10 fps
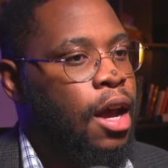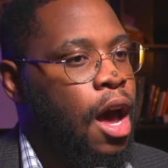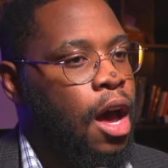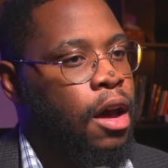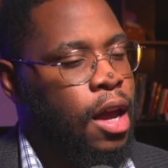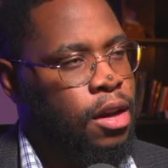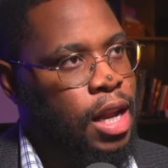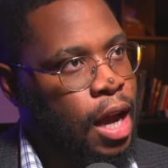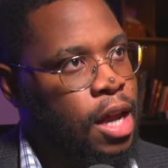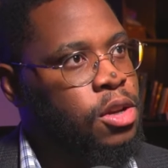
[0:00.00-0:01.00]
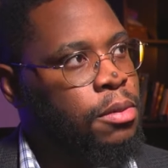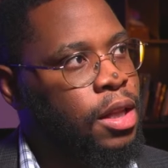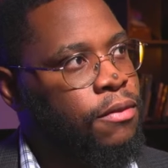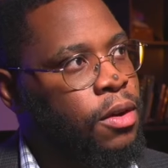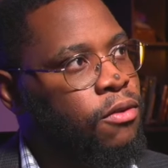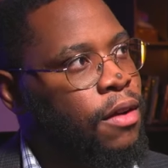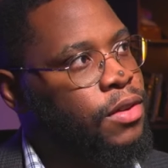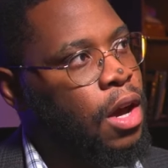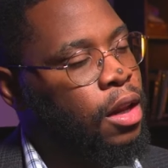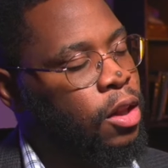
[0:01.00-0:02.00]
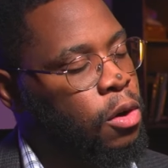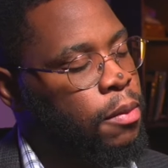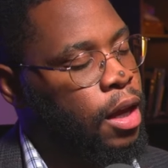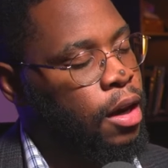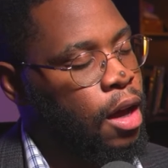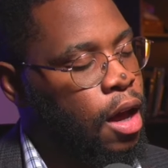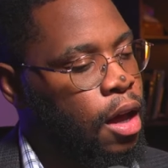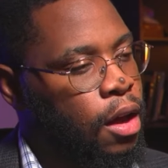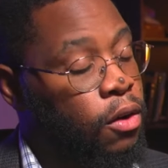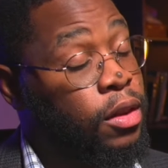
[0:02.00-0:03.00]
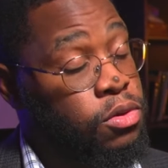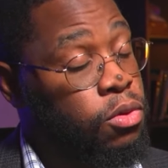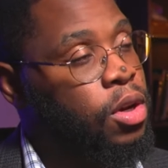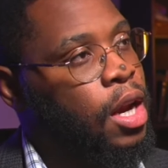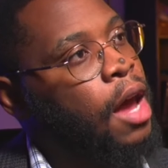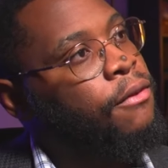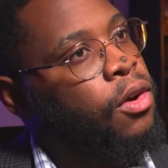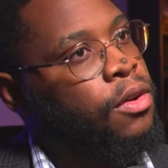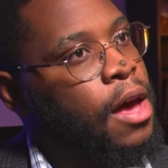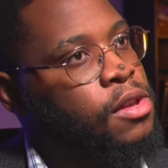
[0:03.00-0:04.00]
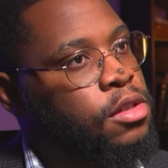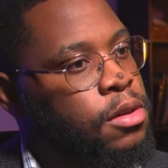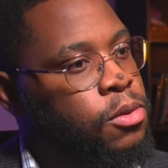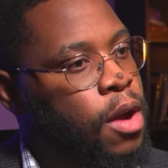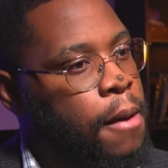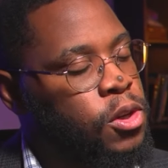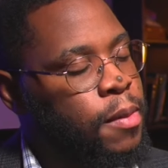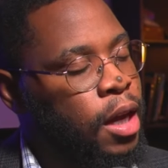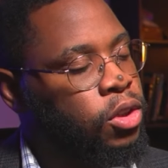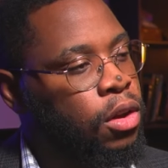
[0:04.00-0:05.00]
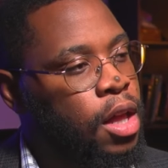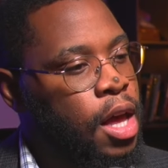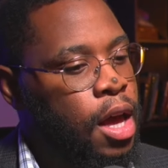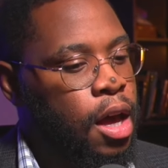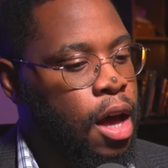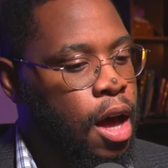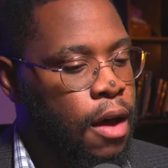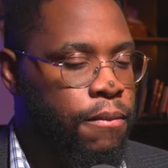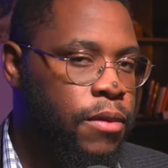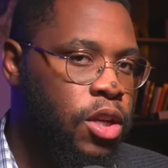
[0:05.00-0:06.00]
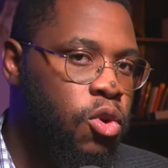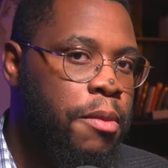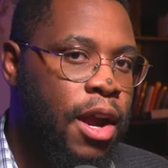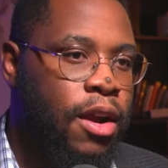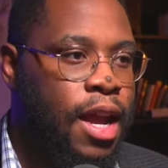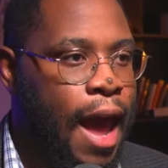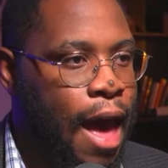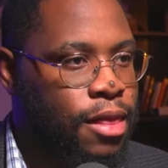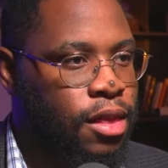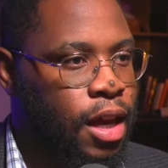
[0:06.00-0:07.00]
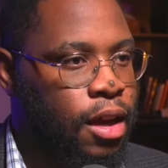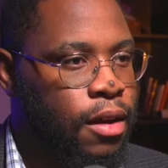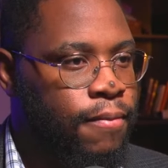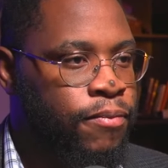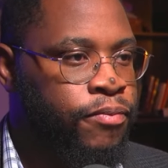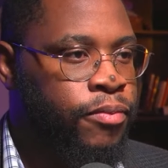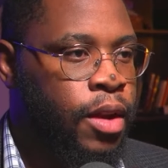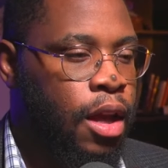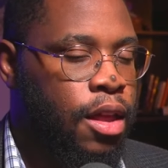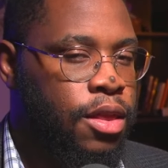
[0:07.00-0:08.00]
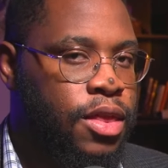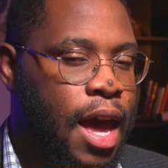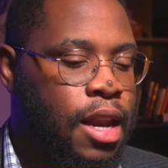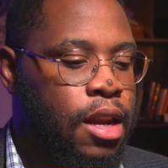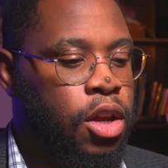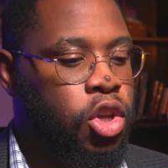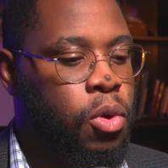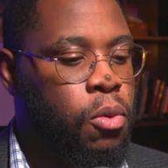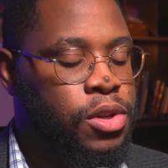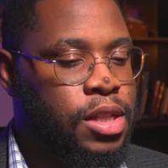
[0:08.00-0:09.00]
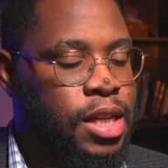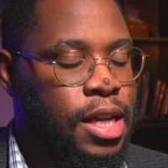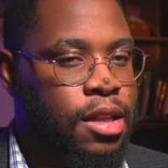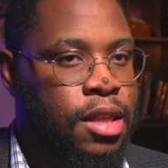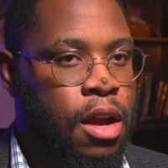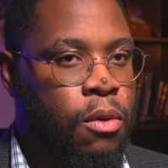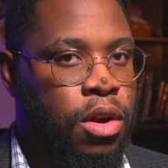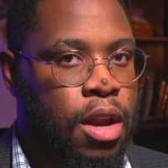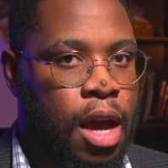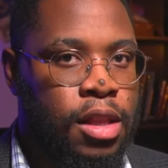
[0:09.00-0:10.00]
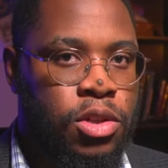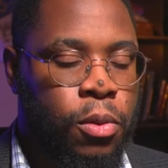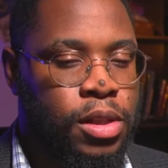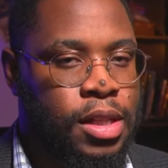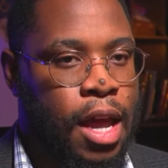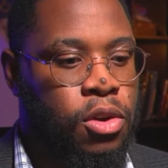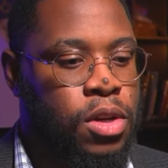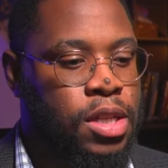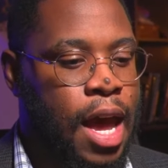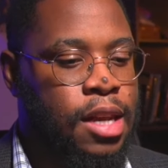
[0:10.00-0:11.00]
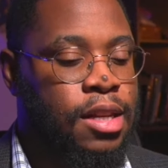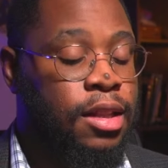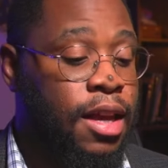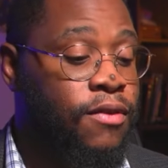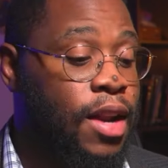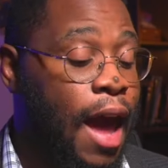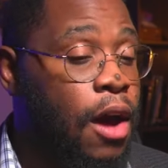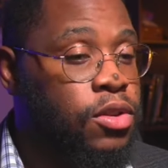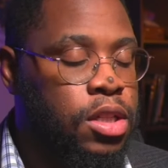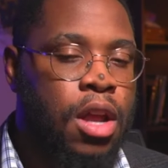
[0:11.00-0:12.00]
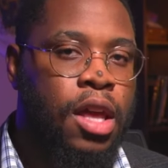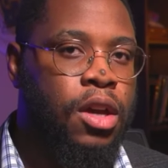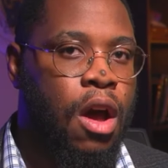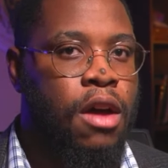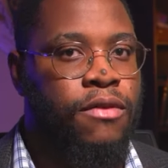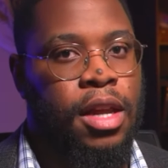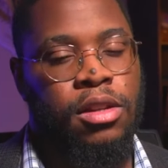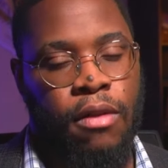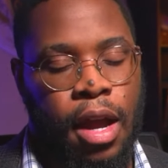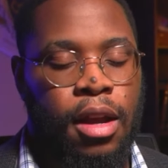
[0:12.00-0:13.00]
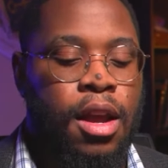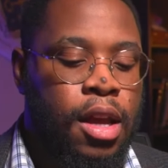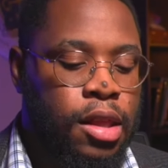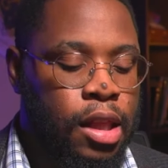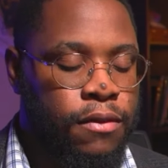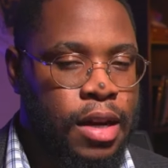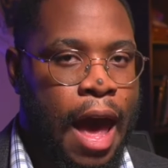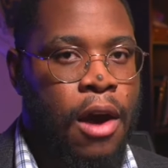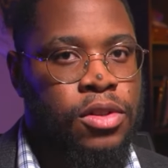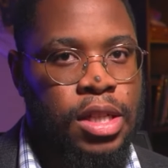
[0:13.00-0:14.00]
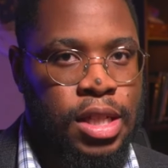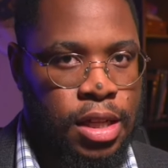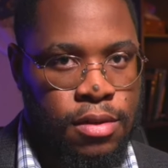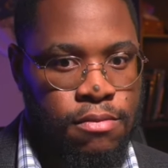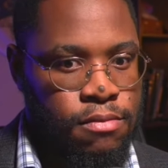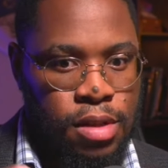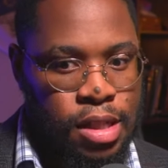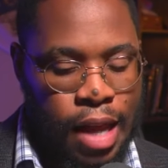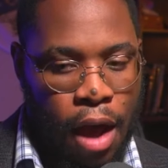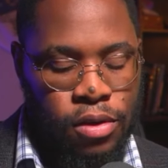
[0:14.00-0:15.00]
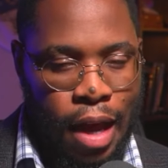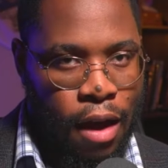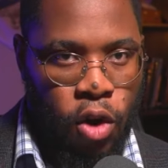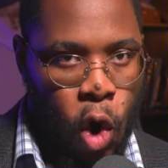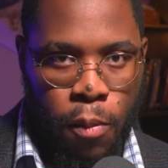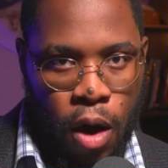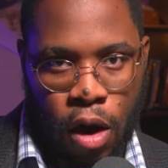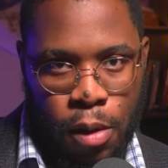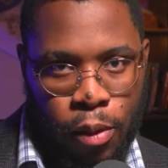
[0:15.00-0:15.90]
and Nick, I do believe, we riffed on a little bit, or at least Rudy and I, for our 1,000 subscriber special, The New American Catholic, then you will see that there were nuns towards the end who decided to live in houses, not in the convent, right? They lived in houses in downtown Omaha,